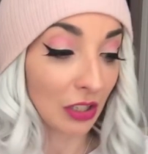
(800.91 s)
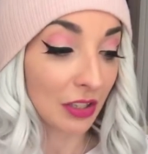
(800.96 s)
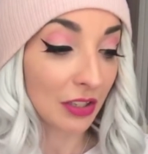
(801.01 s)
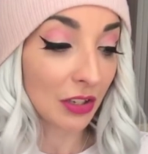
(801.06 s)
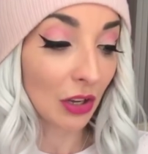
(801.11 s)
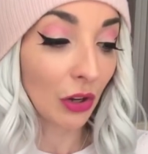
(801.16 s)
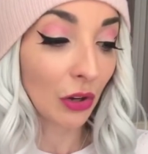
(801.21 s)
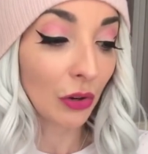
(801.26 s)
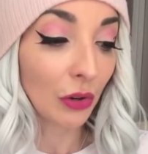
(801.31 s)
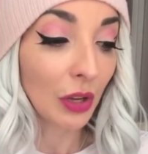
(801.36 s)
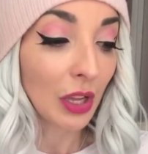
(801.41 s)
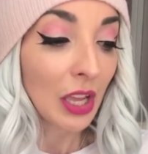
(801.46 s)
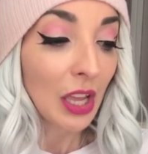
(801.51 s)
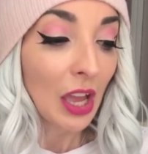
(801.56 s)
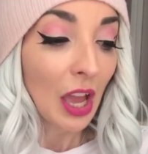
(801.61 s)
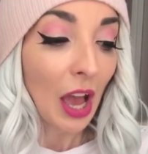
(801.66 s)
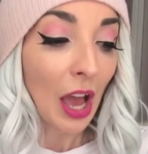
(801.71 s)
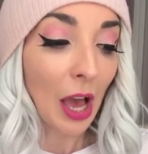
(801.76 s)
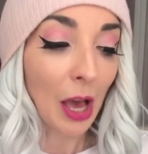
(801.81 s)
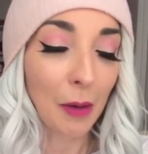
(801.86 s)
So,
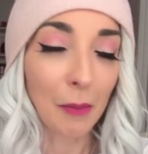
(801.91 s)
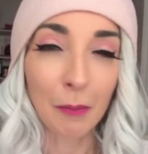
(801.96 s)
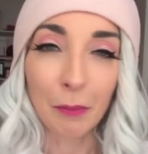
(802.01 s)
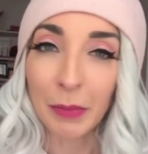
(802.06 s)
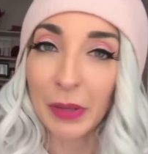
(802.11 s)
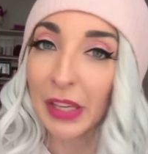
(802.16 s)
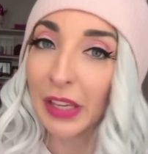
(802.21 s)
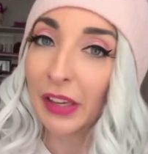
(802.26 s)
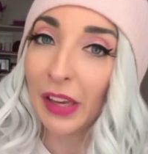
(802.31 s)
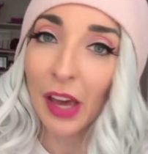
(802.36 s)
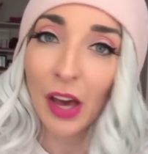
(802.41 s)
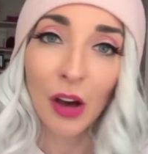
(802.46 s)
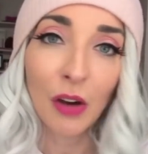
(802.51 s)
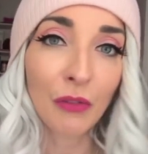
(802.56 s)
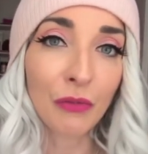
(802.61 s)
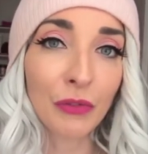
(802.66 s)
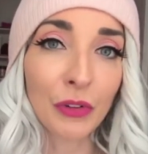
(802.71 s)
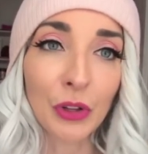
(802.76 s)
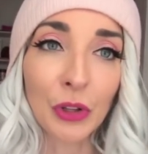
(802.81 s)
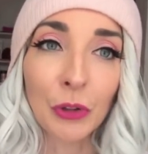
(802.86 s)
being
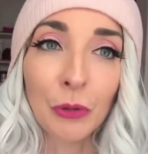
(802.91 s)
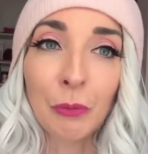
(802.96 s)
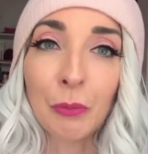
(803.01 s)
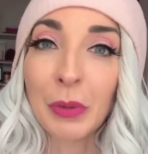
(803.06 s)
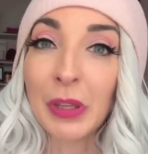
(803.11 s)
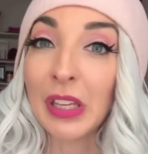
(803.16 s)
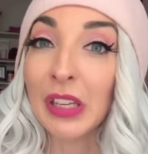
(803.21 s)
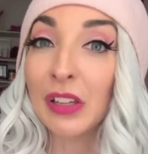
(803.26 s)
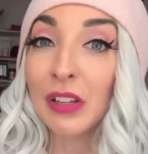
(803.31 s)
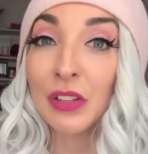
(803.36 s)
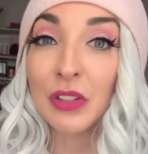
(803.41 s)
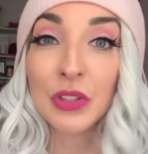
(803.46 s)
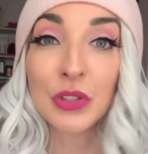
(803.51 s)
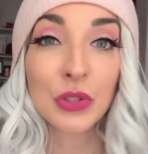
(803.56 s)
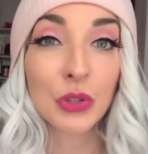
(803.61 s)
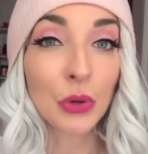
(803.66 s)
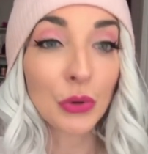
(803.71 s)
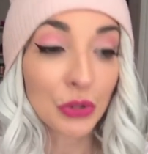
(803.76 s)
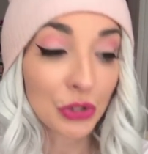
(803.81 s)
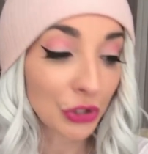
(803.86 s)
helpful, being
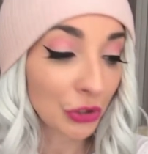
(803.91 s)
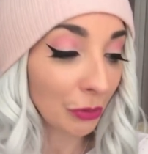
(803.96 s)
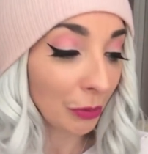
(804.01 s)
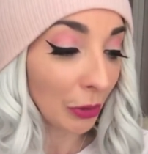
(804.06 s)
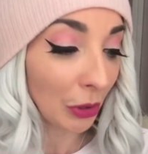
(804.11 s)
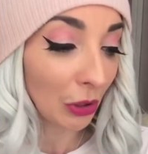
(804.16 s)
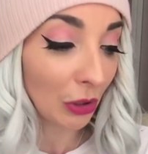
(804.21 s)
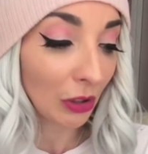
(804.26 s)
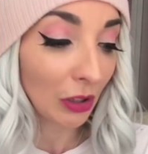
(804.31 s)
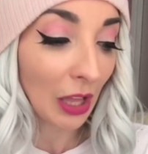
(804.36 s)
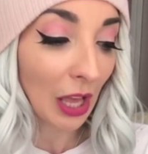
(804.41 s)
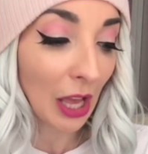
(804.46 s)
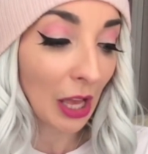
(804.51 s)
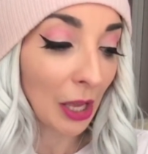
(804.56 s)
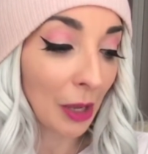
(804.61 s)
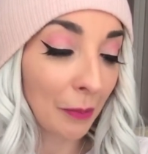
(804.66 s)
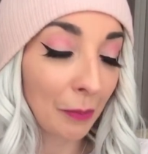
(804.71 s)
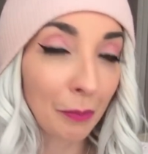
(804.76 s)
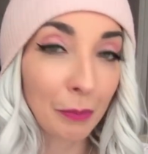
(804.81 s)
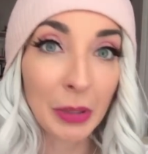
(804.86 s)
sociable,
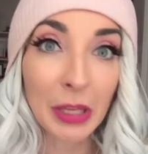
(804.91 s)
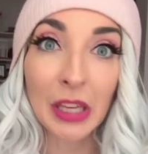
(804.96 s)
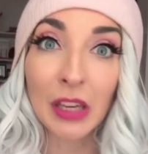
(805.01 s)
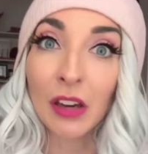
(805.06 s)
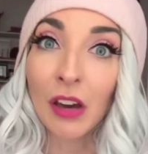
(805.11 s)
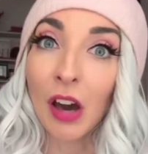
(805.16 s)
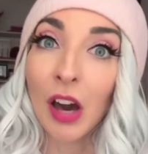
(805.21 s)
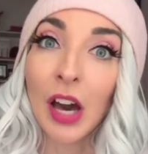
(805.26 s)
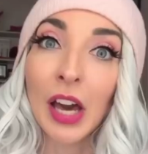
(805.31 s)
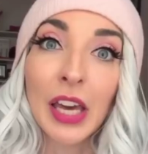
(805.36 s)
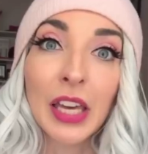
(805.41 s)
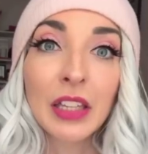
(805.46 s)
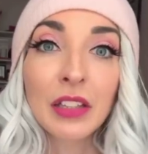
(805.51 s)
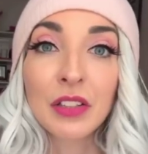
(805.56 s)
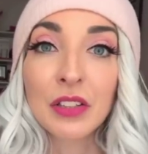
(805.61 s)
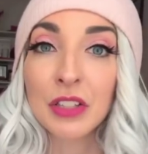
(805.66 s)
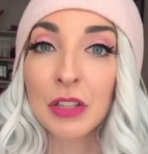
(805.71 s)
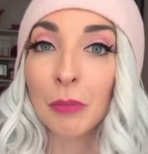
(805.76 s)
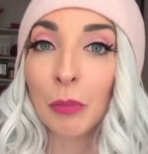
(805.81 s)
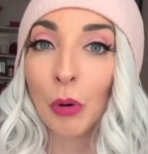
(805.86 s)
being
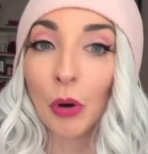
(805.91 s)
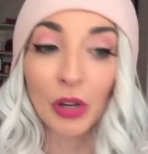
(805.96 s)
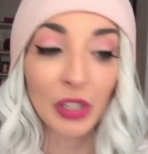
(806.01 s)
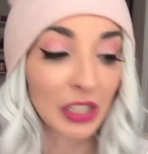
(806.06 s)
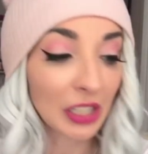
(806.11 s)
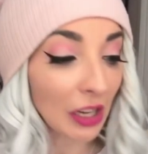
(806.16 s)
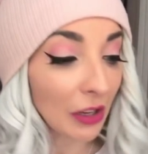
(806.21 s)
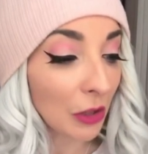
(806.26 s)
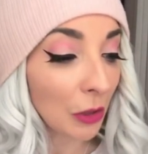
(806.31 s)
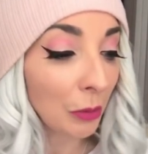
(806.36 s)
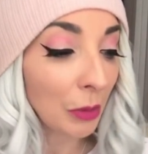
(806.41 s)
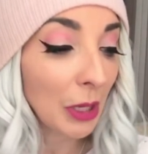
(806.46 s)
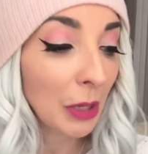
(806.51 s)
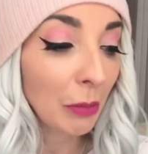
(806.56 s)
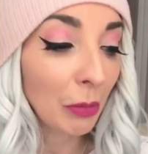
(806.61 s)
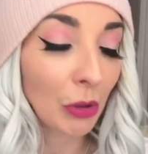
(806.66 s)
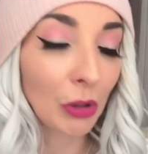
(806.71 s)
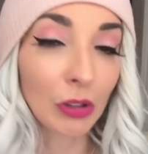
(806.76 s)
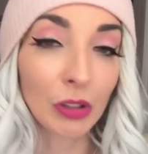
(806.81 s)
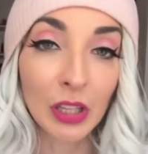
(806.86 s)
kind, supporting other
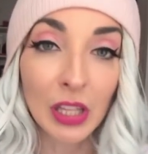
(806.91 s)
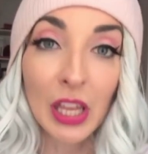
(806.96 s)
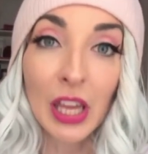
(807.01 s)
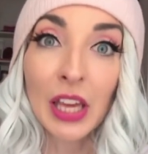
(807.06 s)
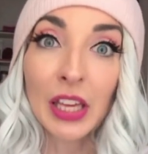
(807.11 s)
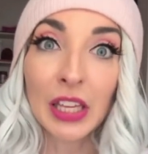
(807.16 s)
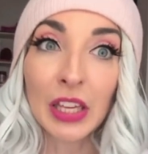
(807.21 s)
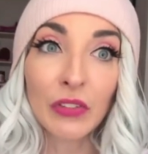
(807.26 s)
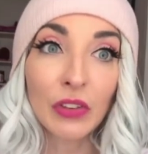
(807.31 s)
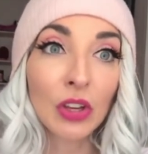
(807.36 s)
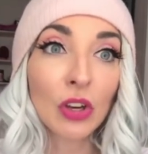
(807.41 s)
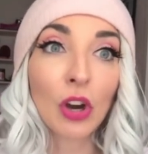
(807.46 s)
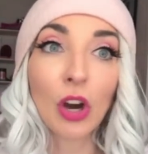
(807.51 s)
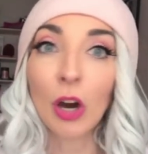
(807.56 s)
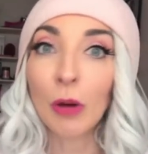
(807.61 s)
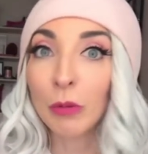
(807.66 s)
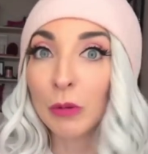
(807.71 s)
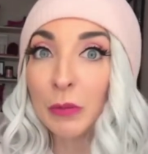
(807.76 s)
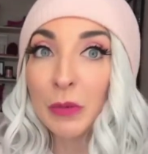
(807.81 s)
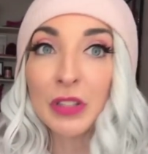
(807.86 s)
people, giving
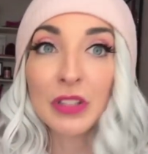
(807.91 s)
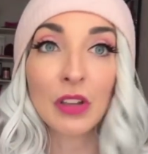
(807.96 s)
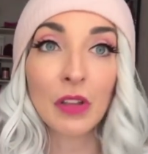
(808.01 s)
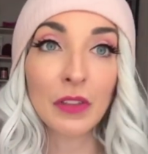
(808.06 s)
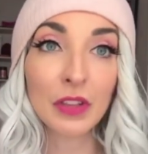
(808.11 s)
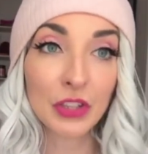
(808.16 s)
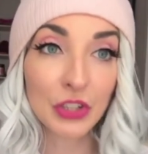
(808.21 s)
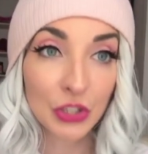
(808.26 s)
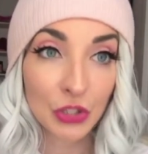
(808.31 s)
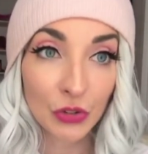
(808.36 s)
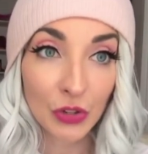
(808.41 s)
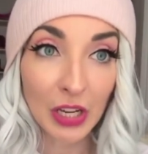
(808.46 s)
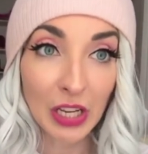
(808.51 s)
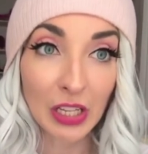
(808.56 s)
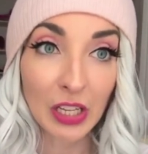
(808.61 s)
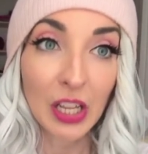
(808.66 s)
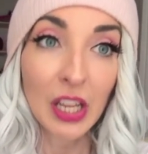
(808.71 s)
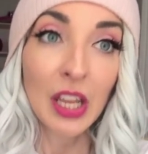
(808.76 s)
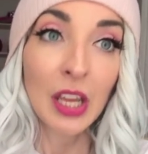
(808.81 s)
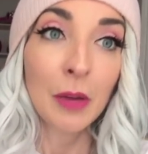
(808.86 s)
compliments on the
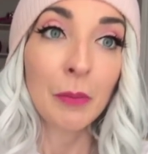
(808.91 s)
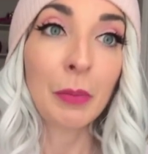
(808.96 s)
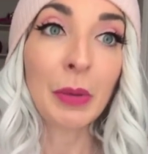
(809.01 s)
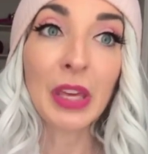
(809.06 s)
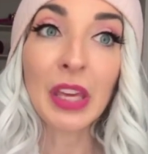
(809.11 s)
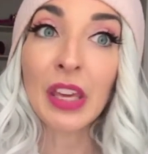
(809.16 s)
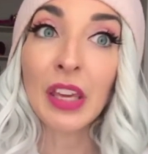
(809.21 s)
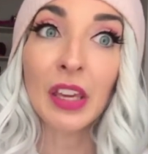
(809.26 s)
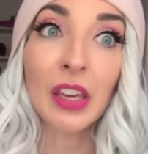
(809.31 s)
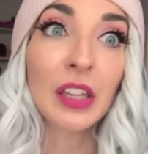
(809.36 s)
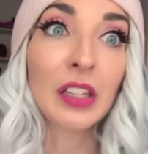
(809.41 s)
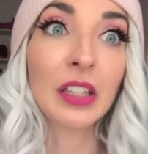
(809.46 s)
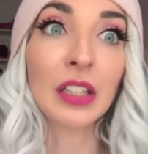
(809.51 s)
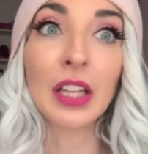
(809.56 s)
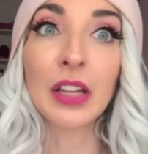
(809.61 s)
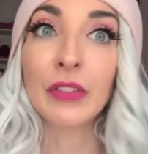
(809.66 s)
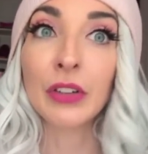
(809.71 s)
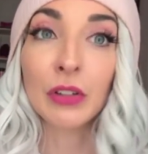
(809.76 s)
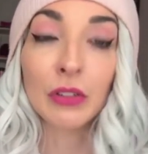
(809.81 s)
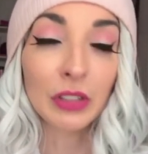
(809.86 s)
street, being in a
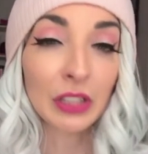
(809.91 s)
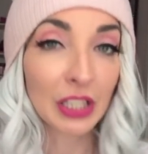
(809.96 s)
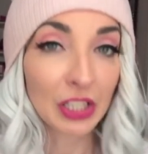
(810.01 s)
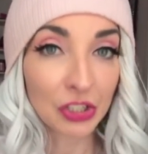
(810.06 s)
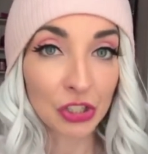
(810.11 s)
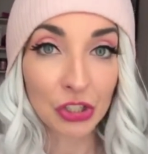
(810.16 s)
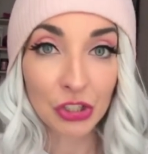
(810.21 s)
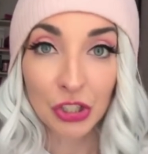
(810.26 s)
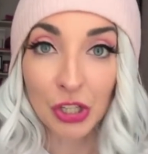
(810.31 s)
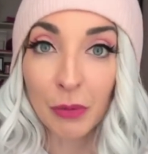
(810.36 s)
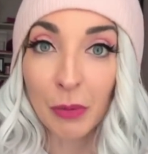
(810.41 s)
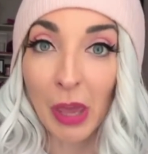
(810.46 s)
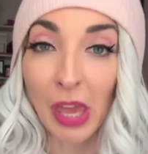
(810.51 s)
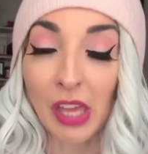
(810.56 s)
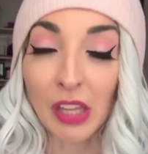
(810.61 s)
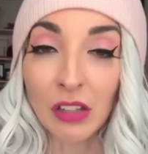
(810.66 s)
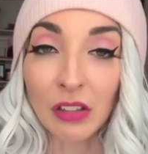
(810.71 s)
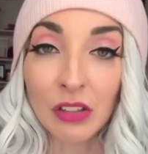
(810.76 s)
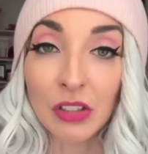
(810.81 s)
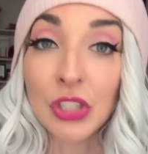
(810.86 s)
loving relationship,
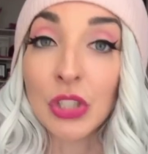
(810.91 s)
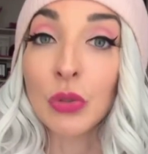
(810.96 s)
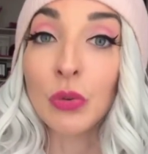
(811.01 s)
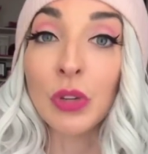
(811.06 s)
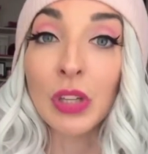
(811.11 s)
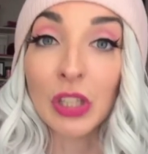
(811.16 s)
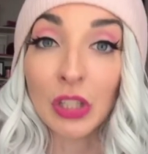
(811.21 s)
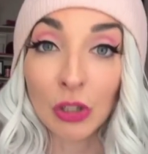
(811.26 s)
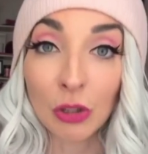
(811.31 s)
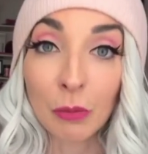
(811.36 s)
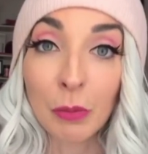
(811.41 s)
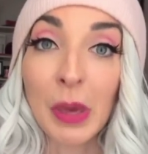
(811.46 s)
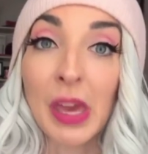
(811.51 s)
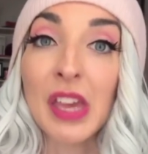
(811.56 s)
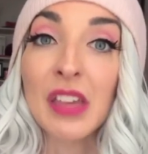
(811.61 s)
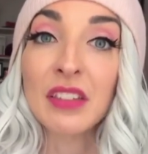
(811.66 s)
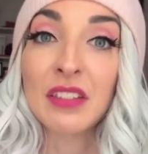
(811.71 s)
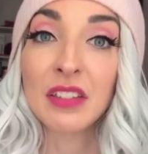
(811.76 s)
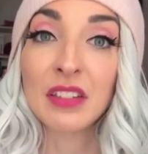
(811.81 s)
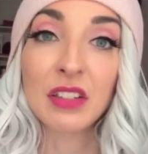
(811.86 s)
and doing your
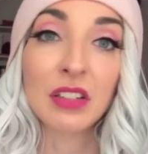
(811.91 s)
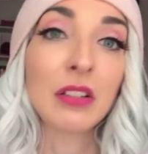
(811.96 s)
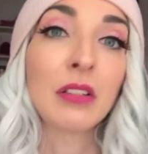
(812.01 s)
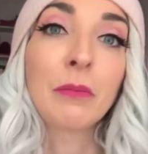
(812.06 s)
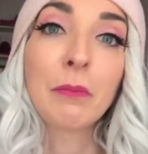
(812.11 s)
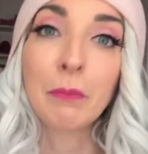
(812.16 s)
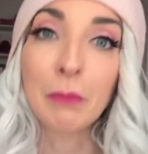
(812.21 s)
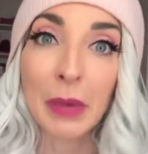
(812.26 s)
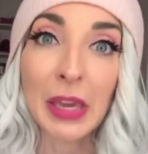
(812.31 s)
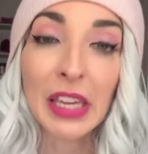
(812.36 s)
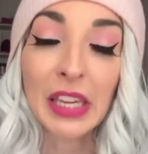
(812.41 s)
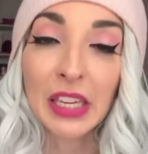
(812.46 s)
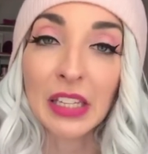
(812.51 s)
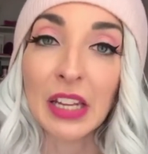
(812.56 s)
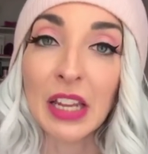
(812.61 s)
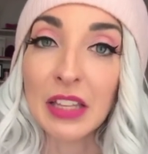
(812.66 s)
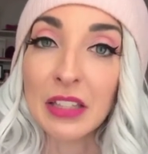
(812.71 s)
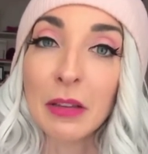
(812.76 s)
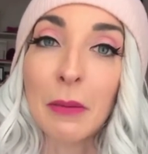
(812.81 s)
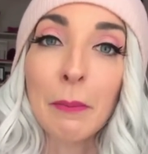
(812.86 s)
best to make
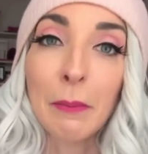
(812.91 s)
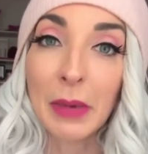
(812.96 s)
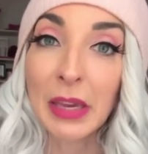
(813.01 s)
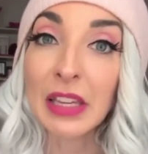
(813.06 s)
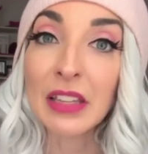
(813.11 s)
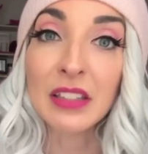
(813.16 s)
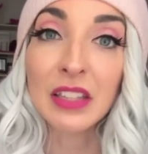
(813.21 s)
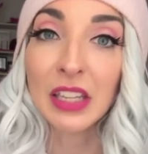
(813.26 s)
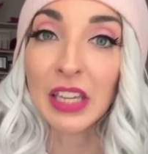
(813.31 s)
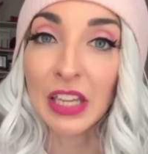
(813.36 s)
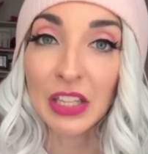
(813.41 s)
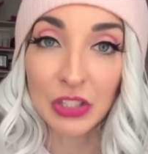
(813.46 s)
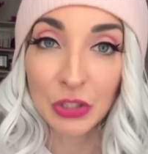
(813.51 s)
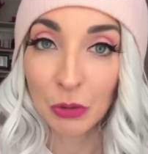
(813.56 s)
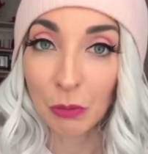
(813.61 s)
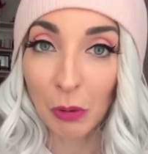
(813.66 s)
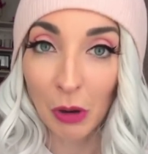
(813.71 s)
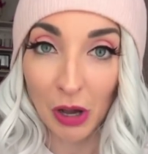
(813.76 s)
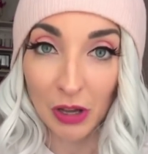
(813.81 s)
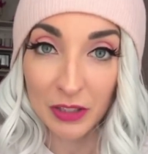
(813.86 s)
it as amazing as
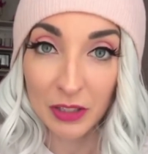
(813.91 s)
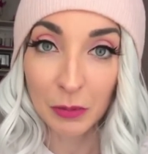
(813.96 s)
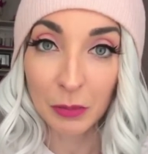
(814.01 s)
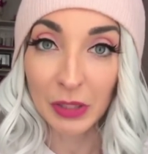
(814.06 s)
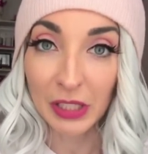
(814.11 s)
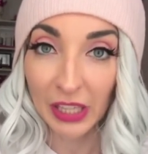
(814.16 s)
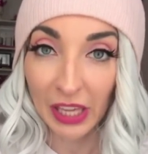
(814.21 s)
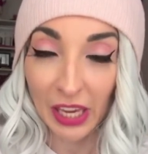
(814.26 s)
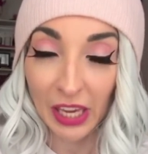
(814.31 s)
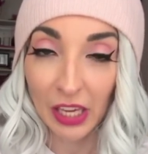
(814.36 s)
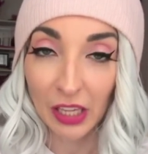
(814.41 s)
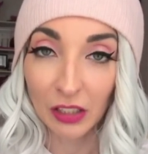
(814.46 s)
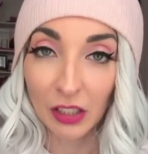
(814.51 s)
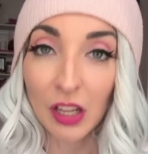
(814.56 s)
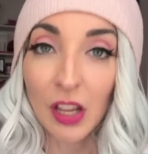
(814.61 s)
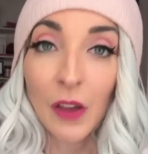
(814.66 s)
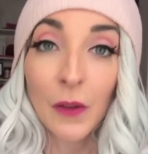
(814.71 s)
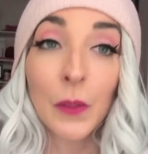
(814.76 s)
you possibly can.